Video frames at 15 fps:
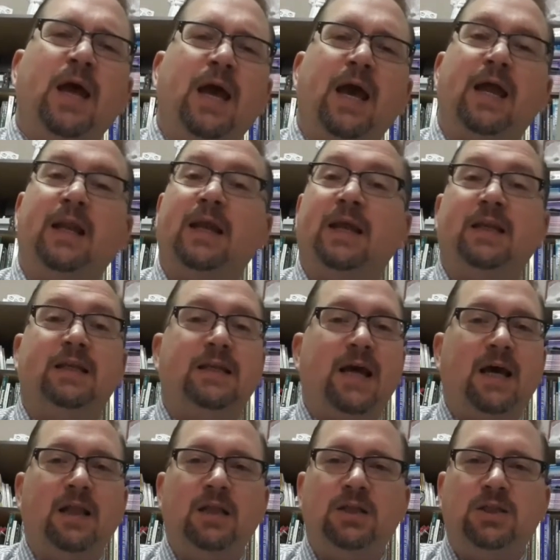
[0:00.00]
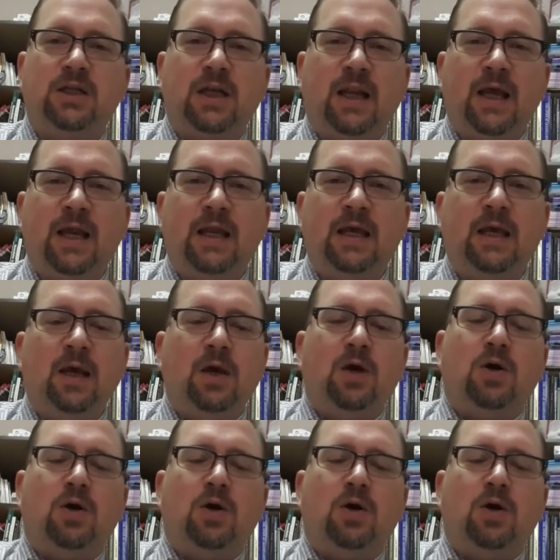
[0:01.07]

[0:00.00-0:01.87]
and intelligent lady